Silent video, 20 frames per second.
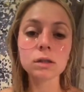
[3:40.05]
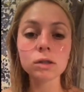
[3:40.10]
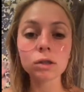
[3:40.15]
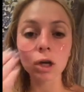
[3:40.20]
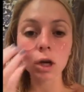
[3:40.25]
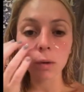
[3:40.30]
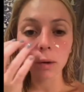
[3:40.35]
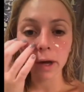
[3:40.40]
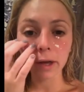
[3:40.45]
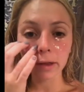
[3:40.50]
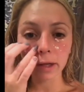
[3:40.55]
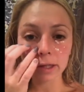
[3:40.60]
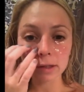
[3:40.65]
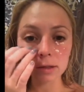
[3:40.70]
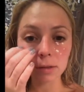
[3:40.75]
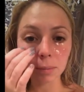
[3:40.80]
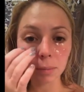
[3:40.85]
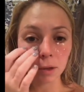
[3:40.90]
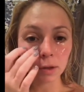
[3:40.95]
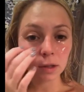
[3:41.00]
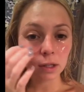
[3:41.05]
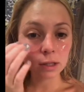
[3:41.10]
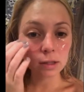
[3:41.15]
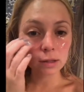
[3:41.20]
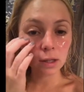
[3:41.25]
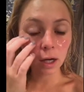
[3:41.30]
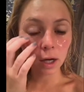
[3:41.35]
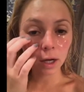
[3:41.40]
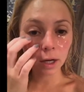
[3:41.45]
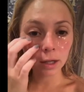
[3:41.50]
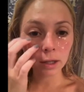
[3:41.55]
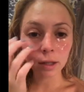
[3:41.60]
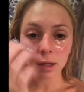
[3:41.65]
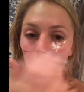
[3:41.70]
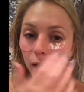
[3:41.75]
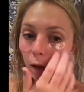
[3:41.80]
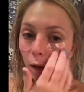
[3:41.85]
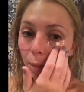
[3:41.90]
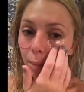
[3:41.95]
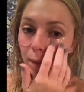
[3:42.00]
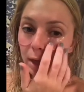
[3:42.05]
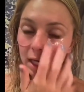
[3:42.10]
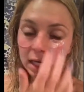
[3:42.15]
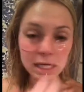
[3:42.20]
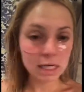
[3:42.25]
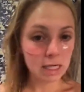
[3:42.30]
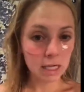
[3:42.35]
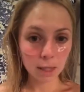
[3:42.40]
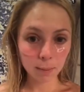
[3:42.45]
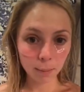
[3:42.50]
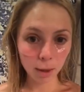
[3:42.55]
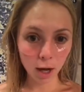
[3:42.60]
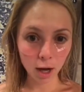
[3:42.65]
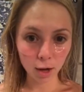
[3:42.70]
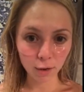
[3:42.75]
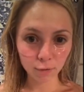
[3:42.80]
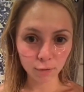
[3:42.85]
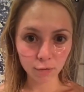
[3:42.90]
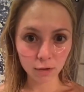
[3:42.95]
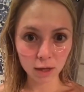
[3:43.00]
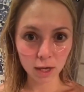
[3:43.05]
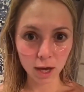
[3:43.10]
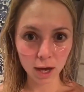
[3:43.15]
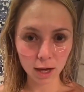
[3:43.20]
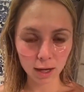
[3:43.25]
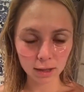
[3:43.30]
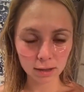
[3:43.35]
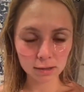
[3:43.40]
So I like to put these on, help depuff the eye.